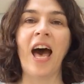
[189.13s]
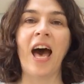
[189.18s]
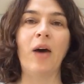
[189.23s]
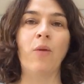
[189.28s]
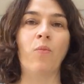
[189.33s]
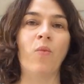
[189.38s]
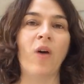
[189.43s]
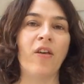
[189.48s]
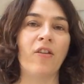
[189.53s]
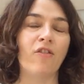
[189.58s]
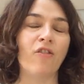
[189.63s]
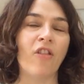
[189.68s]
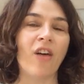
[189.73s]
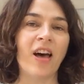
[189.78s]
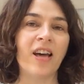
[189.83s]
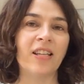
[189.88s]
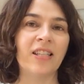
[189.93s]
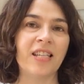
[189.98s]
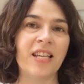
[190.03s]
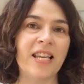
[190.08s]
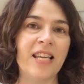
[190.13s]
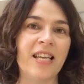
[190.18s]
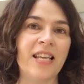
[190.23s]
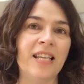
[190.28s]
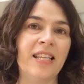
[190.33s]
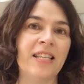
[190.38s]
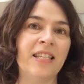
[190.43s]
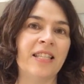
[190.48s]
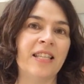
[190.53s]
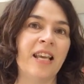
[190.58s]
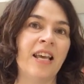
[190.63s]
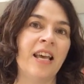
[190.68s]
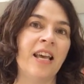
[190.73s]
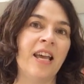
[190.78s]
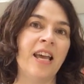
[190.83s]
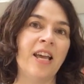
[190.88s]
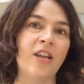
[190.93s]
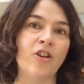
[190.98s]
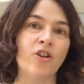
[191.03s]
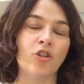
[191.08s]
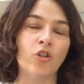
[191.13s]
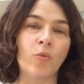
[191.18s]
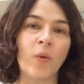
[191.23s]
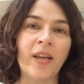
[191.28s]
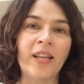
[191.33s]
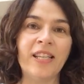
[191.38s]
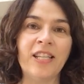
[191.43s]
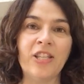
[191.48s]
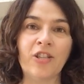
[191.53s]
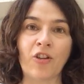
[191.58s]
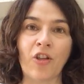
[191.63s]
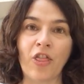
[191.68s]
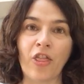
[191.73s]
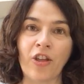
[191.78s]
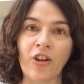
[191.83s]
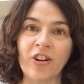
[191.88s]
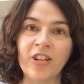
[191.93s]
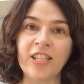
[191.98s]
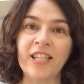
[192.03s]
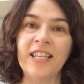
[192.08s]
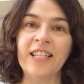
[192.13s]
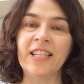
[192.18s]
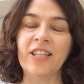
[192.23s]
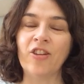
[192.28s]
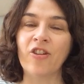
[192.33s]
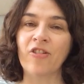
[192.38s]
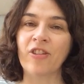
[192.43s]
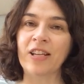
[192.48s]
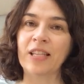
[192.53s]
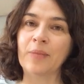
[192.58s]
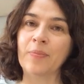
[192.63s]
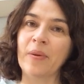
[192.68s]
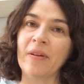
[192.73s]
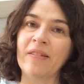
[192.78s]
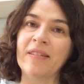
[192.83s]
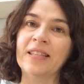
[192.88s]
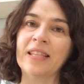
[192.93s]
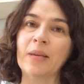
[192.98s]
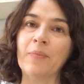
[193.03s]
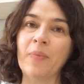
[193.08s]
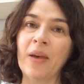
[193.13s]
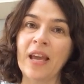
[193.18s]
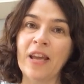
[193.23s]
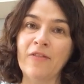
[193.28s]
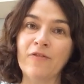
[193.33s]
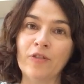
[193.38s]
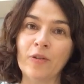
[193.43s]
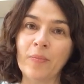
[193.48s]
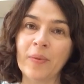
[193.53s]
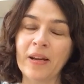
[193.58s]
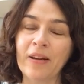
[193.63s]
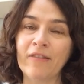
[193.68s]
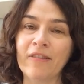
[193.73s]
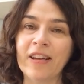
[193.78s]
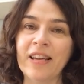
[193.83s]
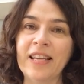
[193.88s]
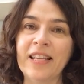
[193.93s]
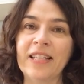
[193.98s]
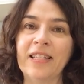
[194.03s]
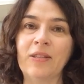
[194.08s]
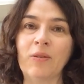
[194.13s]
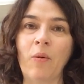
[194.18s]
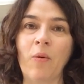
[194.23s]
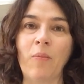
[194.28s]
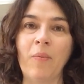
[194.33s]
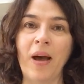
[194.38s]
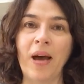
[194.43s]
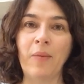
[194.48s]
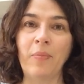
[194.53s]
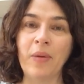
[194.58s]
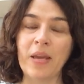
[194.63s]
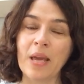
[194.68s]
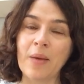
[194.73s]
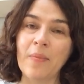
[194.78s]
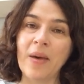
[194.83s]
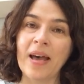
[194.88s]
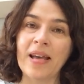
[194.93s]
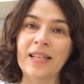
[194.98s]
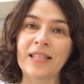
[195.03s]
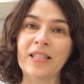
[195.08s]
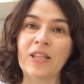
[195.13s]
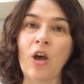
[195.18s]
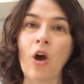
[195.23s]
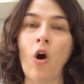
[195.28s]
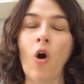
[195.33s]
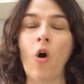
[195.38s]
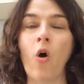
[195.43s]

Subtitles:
And whether that is in your 20s or 30s and you're experiencing painful periods or bad PMS,